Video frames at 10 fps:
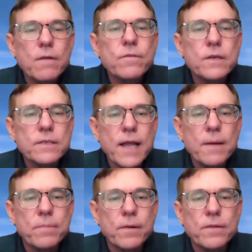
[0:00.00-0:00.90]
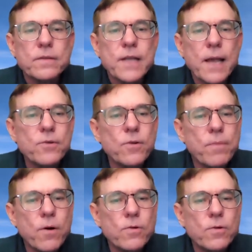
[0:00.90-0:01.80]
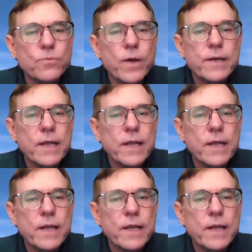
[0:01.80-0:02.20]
For example, the Samuel Bowles Wendy